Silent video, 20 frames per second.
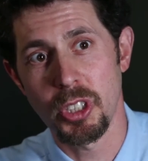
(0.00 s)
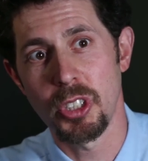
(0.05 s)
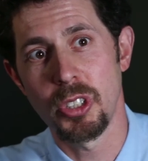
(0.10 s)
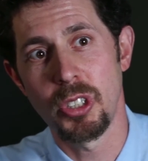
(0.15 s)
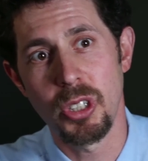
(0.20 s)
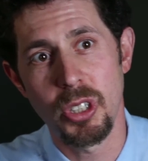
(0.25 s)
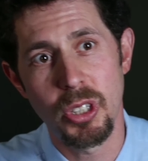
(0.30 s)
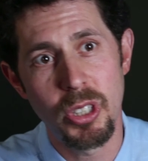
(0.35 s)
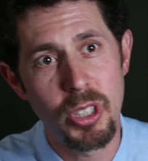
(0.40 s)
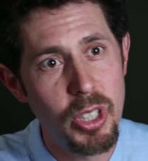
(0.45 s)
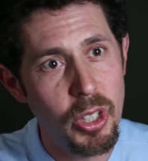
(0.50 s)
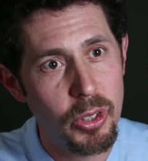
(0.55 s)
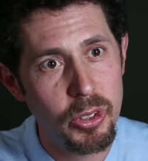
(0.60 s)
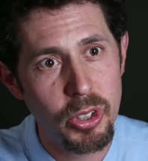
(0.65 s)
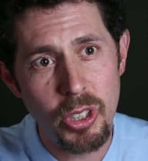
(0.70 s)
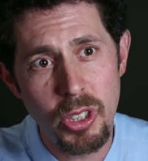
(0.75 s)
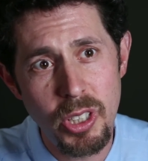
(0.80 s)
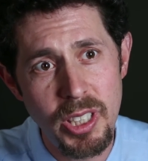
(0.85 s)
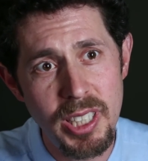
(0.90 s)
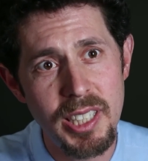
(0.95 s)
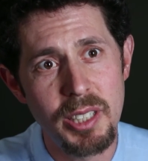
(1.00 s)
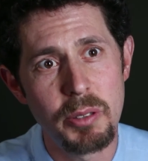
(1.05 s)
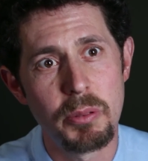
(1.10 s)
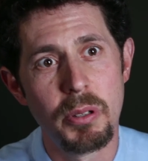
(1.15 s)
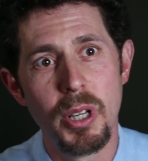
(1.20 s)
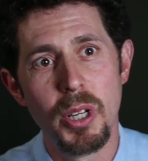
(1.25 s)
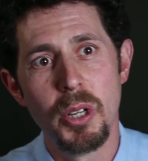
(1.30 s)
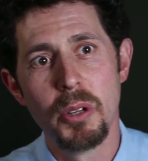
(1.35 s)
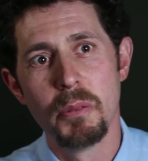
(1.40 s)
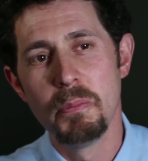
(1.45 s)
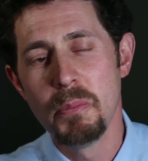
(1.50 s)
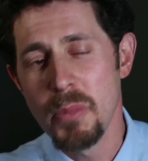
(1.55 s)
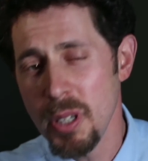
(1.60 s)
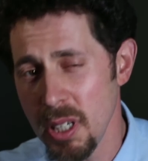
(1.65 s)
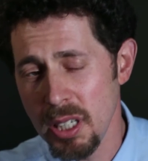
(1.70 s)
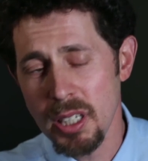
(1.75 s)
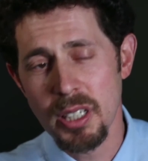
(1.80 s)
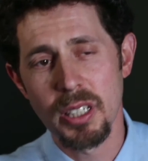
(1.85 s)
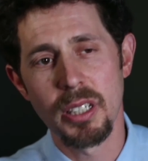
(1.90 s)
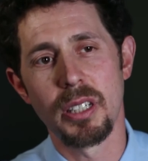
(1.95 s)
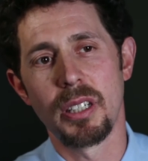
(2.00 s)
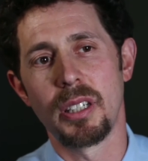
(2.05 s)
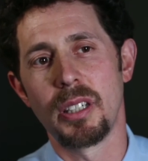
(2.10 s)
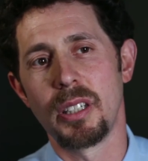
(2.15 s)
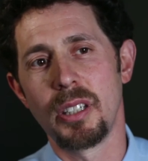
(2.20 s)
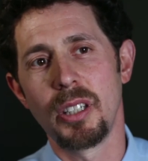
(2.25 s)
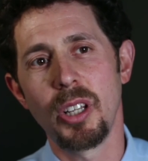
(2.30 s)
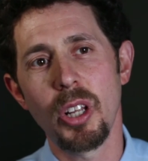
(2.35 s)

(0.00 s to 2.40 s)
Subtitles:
There's, 13 million